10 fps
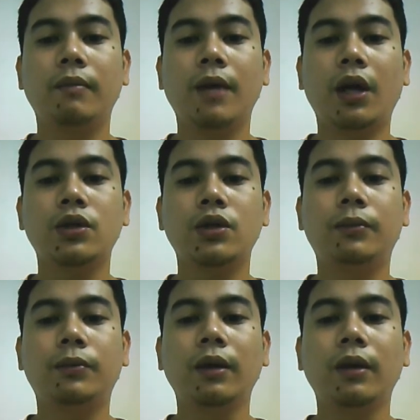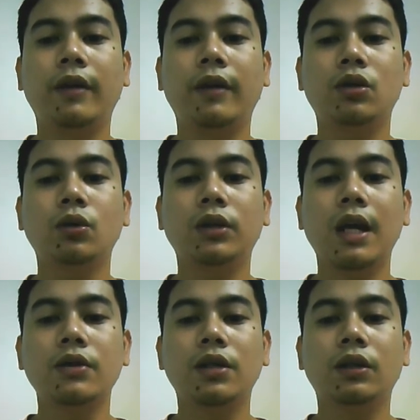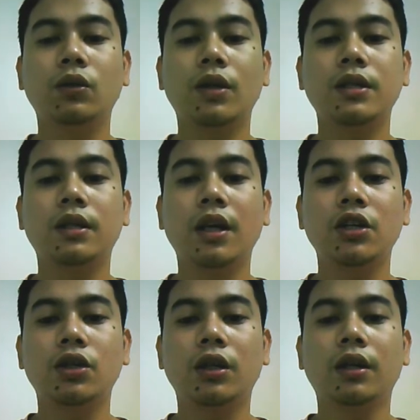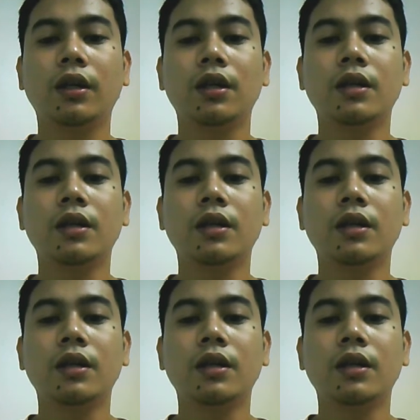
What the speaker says: Microsoft Config 2002 extension,